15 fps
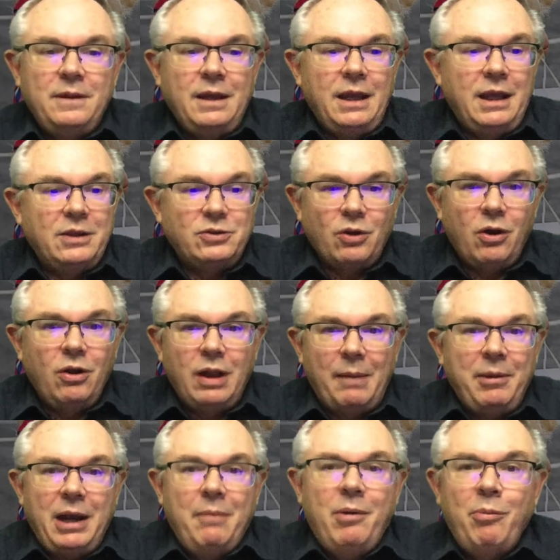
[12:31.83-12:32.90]
It's all, I'm a
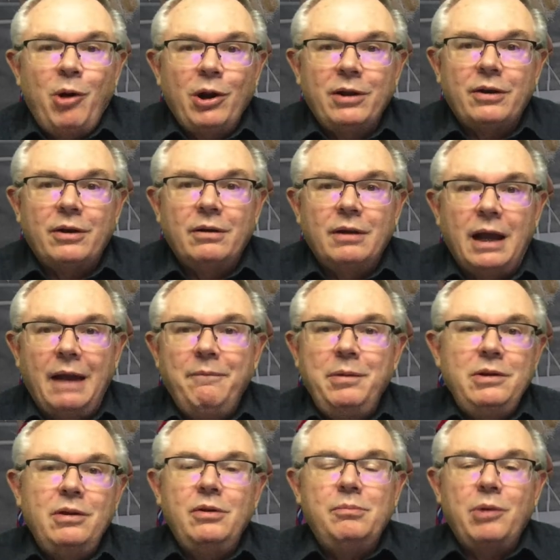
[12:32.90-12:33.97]
marketer. I've been
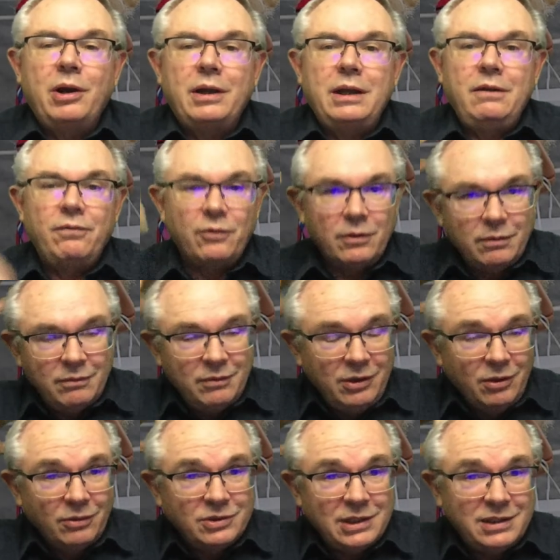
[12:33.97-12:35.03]
doing marketing for,
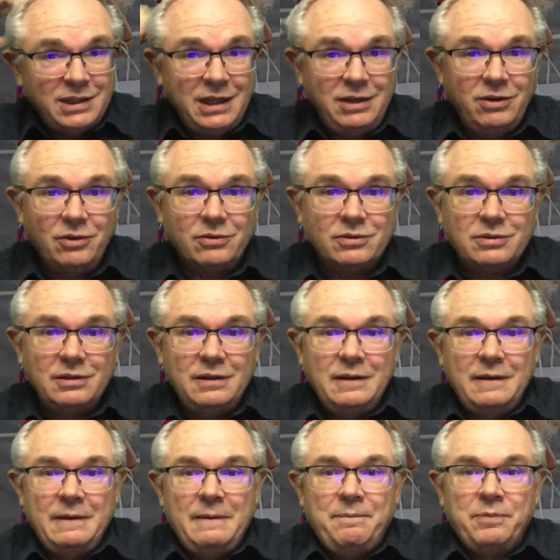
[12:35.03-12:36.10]
16 years.
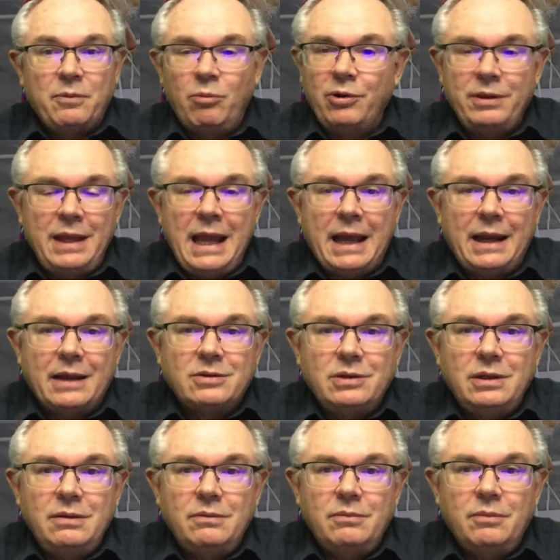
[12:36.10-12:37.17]
More than that,
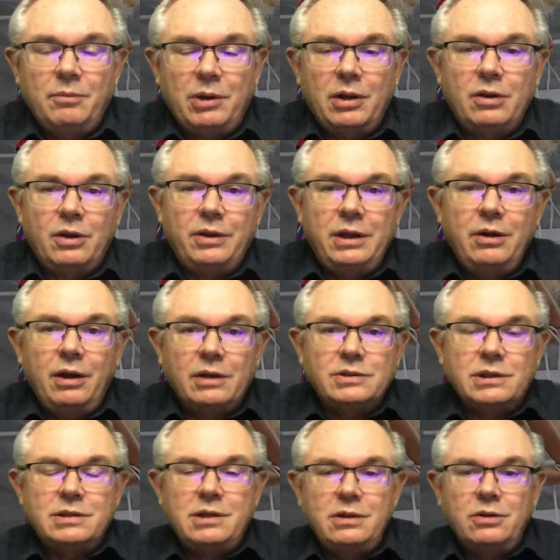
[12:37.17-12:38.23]
actually, but on the internet,
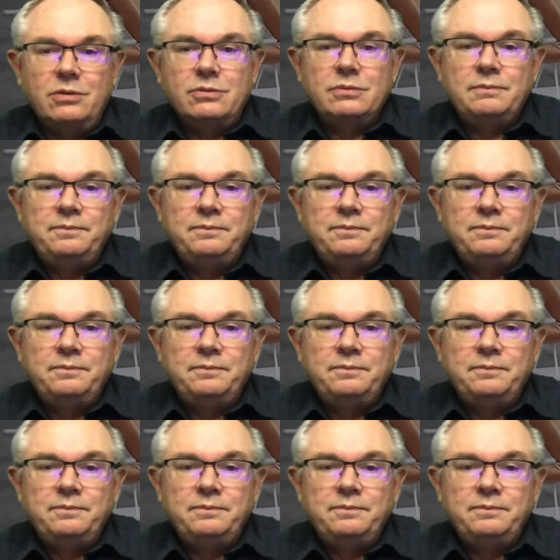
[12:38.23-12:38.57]
16 years.